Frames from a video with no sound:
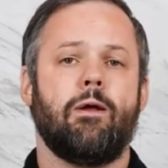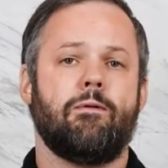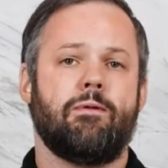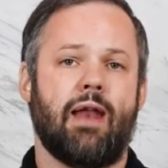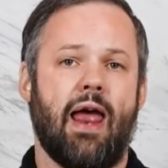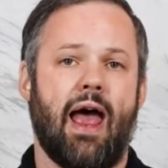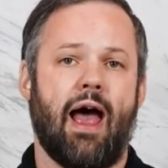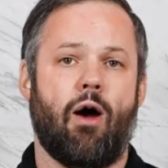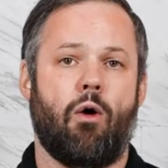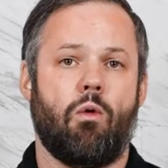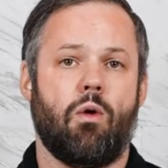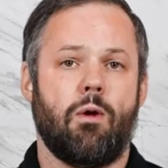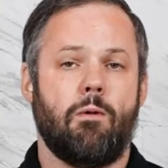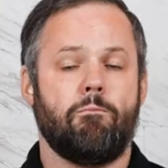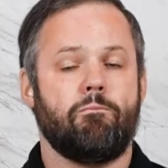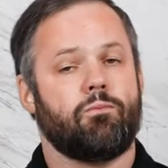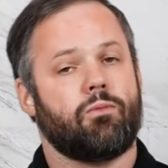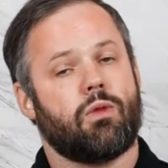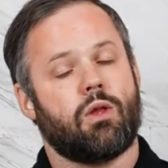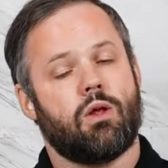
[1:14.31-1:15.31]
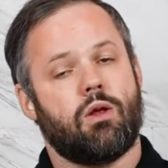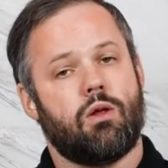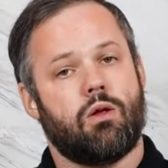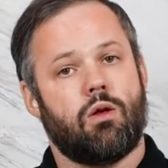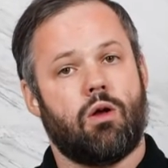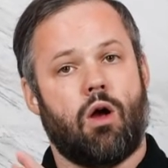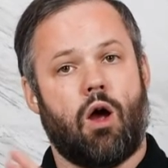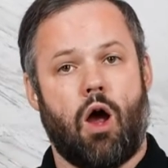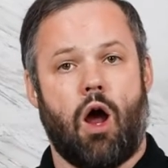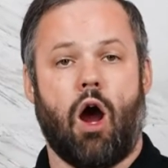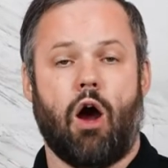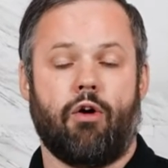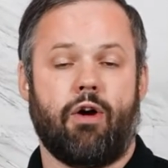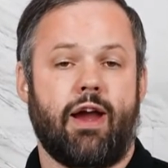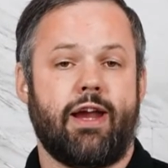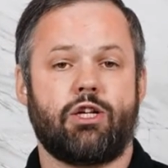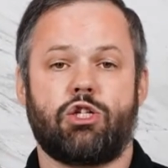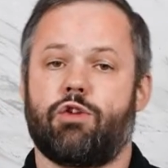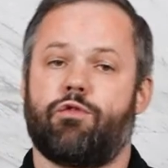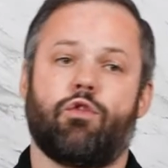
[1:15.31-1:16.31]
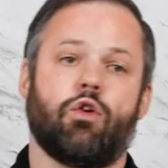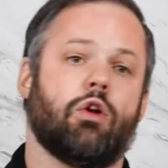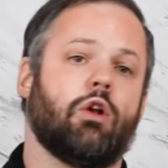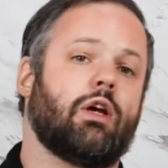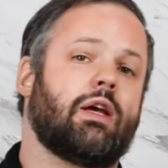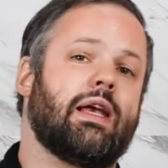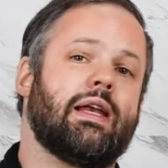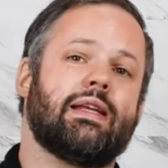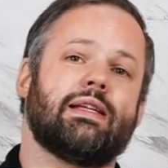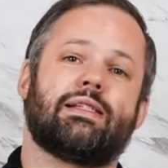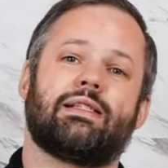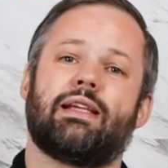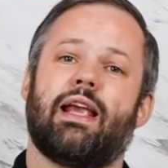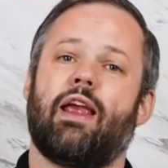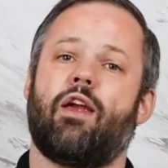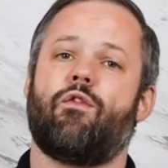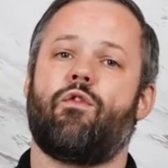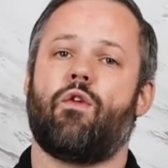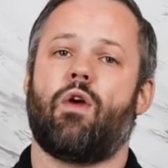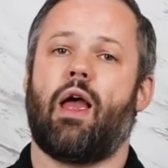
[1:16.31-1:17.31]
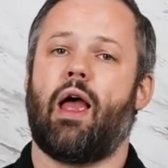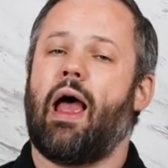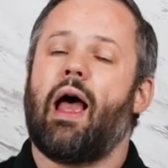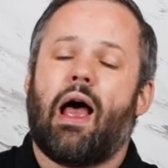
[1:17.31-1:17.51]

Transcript: Now, RH, if you're looking to save